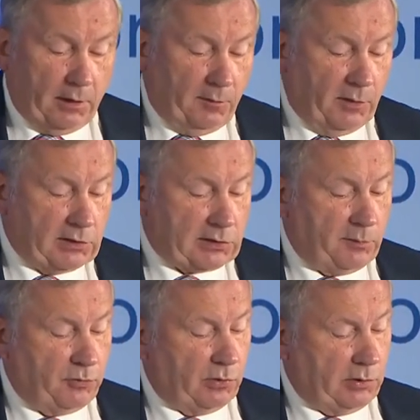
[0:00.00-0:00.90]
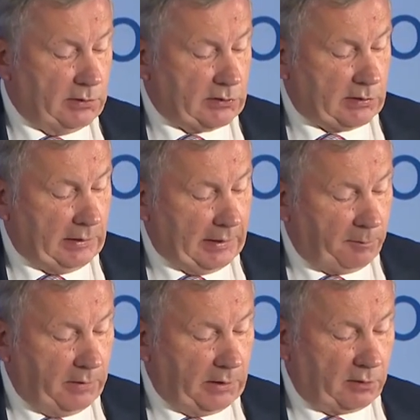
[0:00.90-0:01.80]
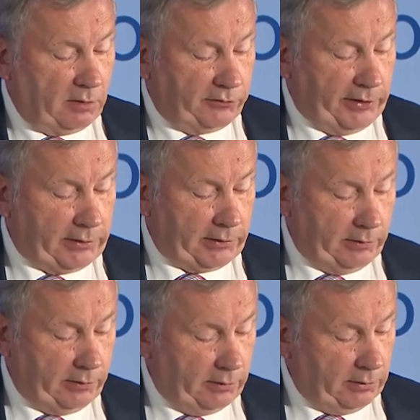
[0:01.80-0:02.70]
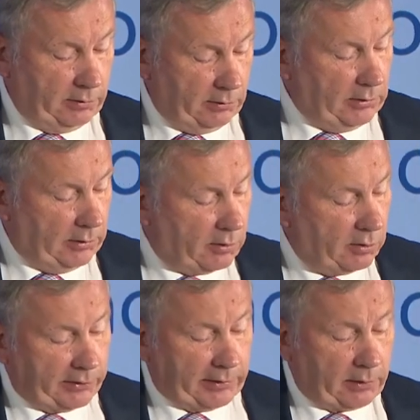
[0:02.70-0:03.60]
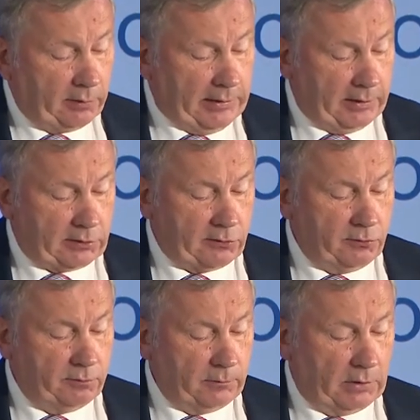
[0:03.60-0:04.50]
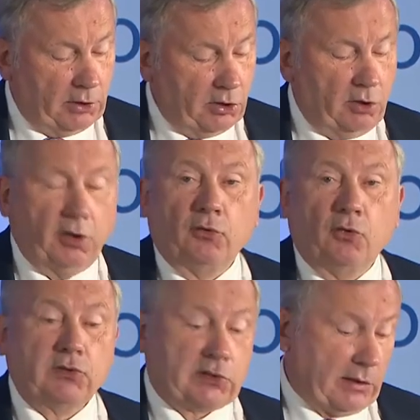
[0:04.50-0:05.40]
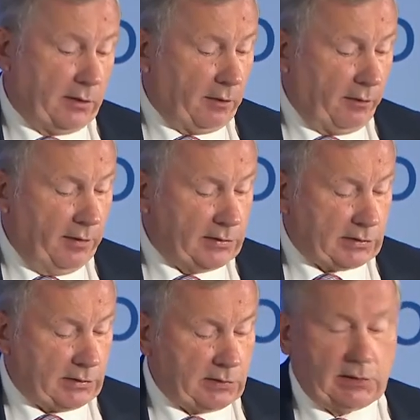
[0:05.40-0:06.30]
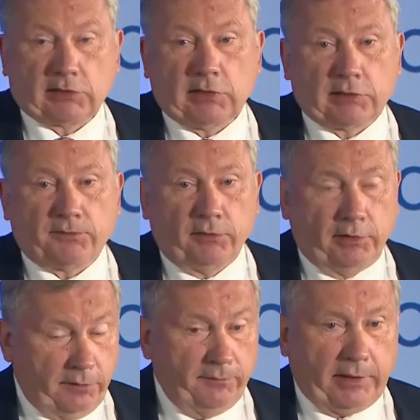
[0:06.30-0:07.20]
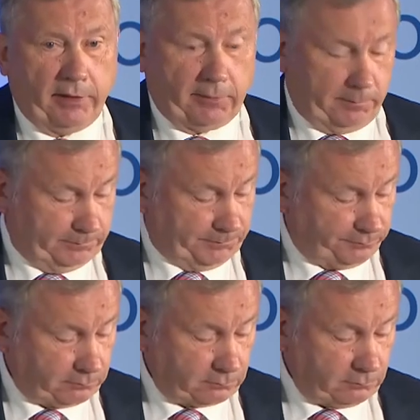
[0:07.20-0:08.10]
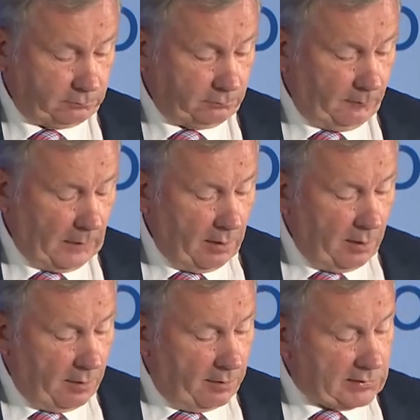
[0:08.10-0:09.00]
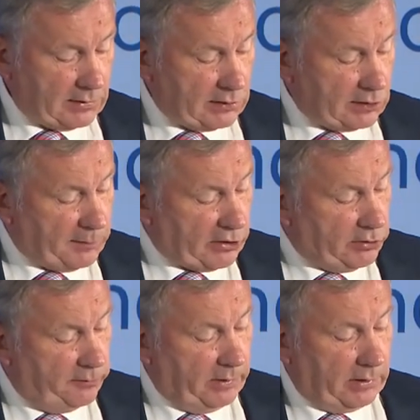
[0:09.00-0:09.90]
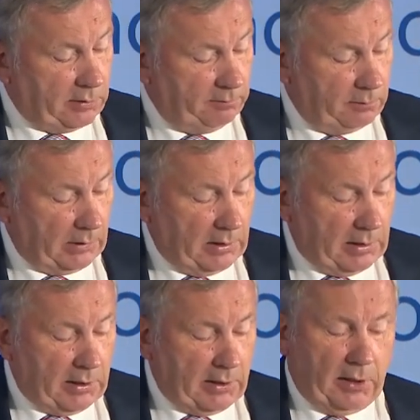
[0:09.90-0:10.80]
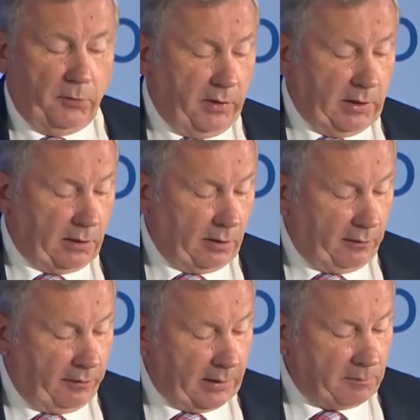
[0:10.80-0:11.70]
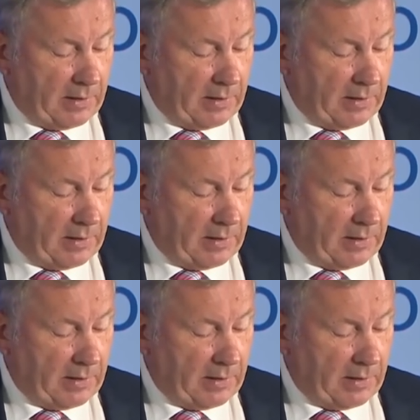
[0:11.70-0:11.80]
Minister Buchholz, let me congratulate you on hosting this successful event. This is a special week, a week that